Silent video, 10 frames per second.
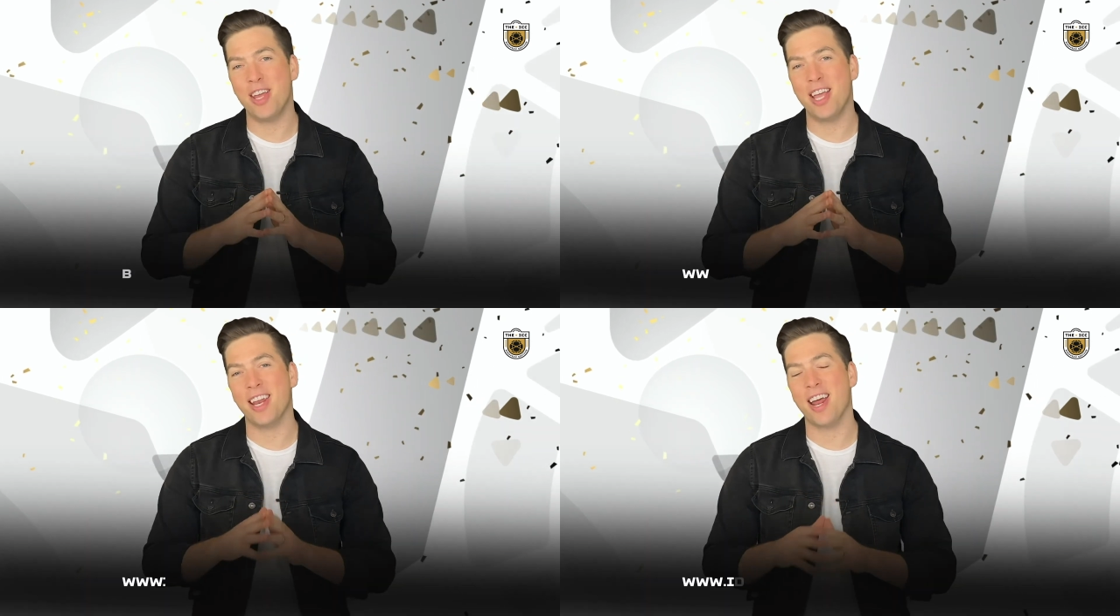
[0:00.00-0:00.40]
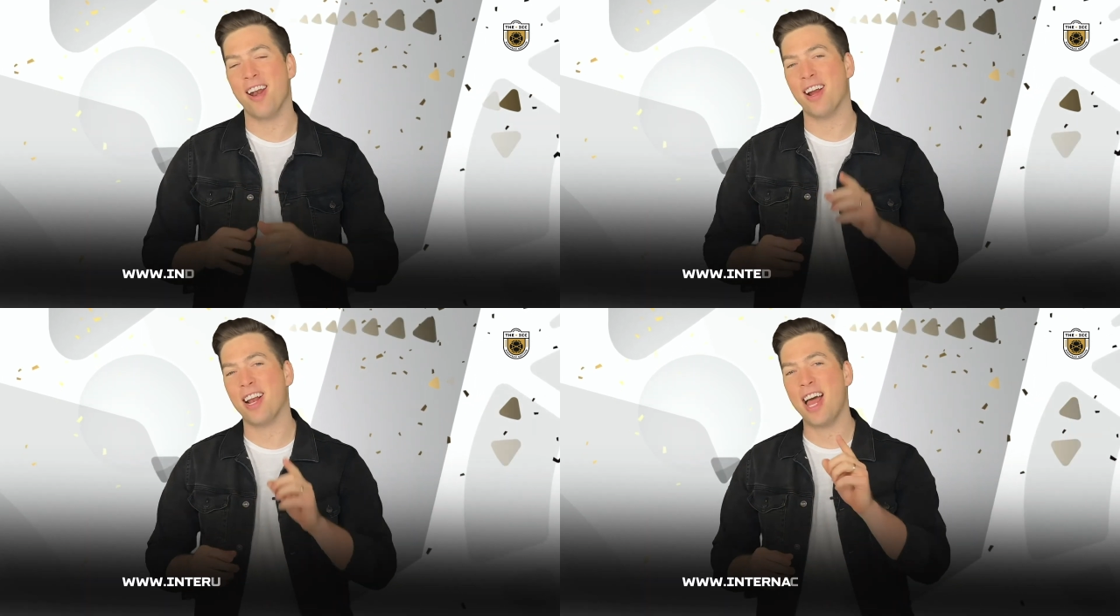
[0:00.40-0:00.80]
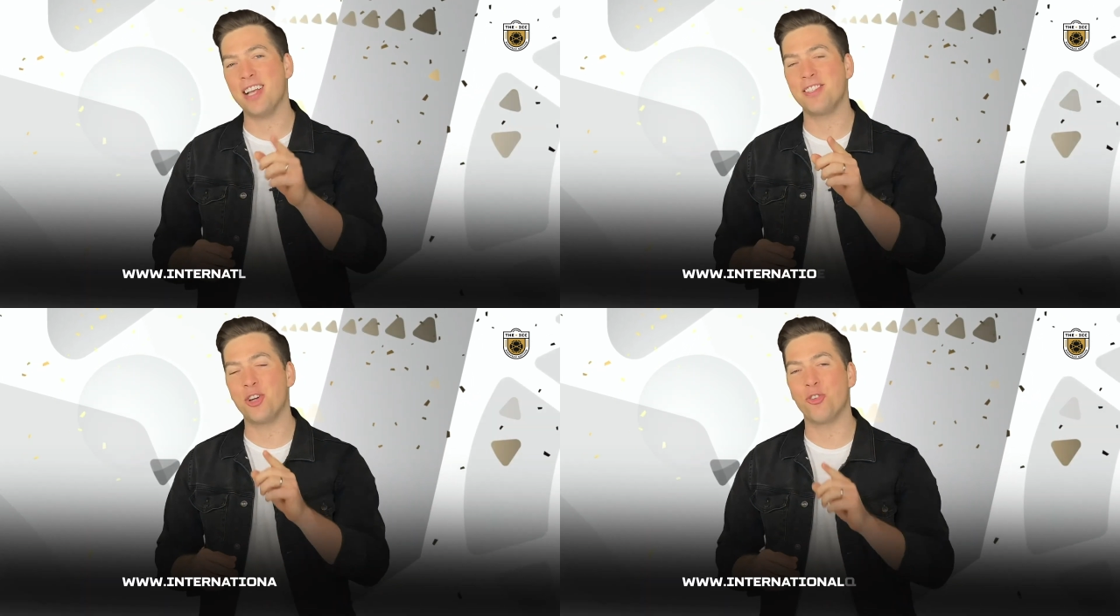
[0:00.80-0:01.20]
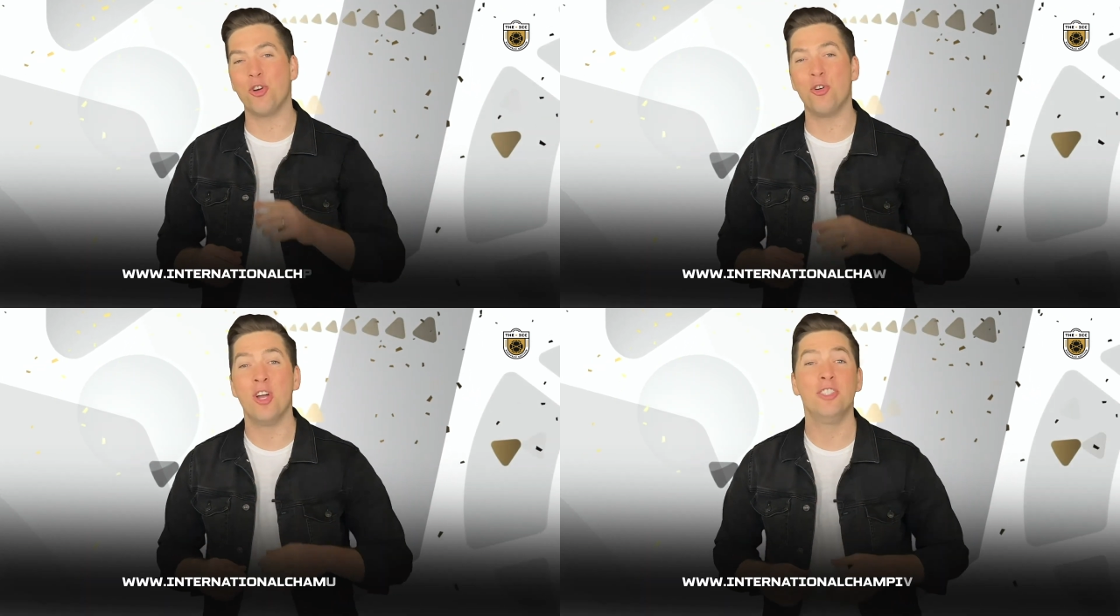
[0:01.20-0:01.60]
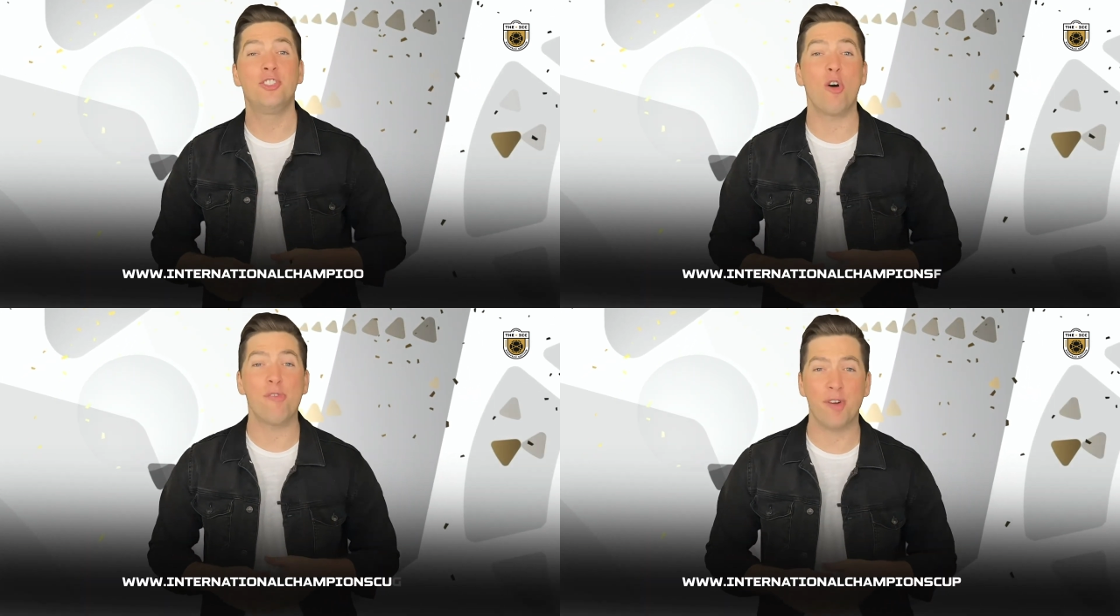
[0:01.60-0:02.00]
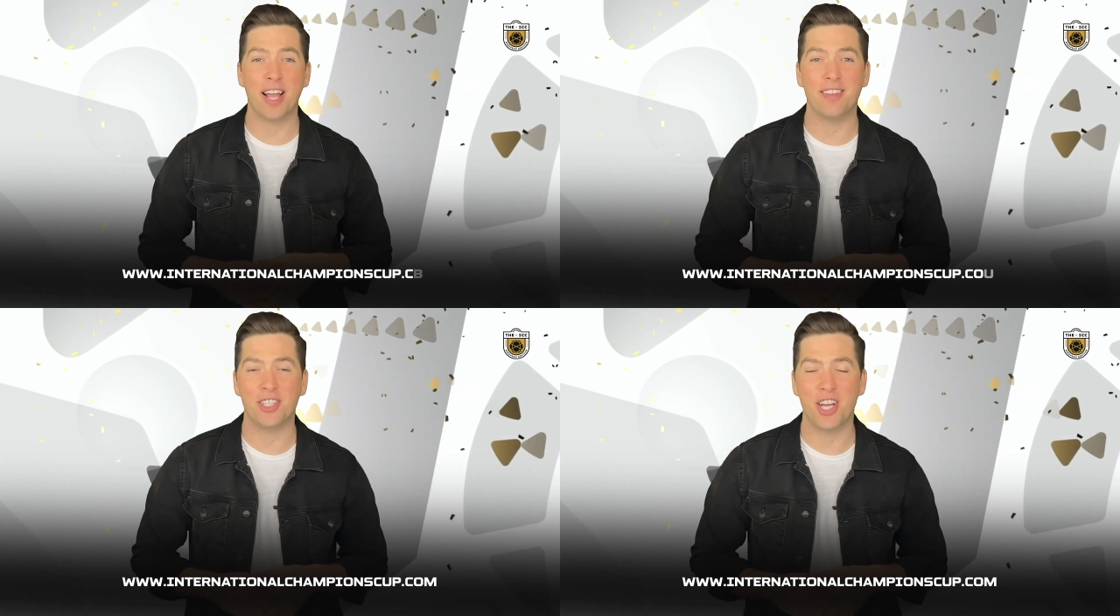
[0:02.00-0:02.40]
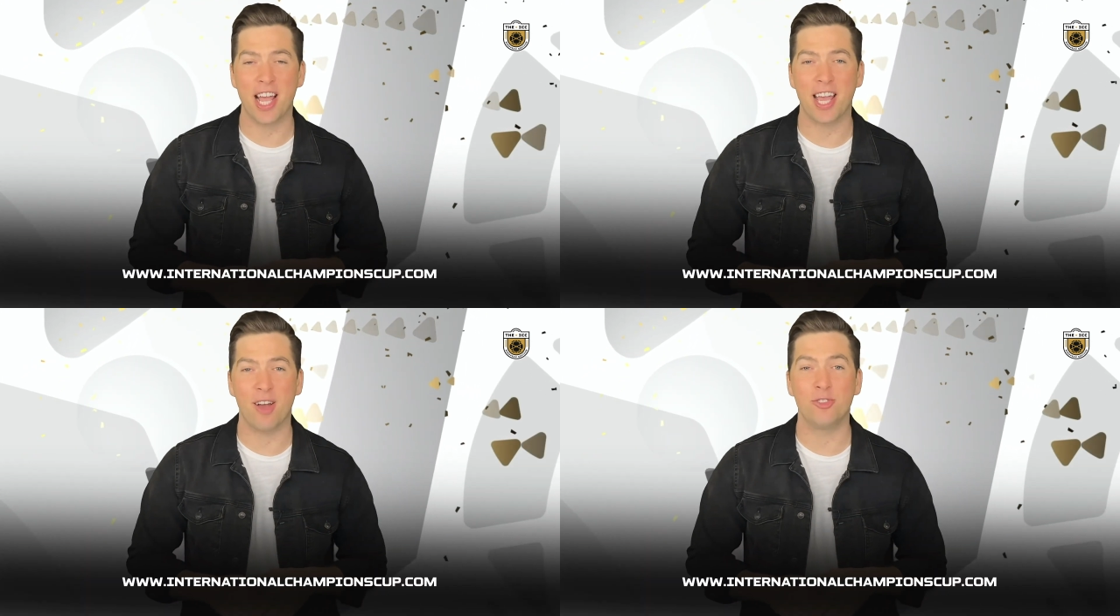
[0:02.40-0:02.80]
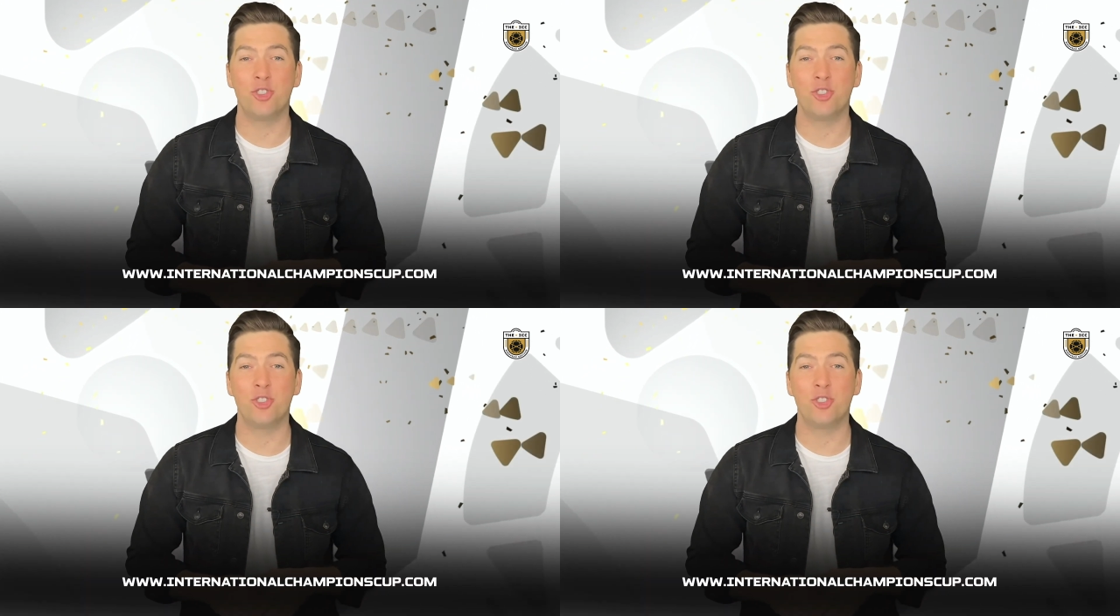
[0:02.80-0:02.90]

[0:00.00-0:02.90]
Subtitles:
Egan, and our classy crew, don't forget to check out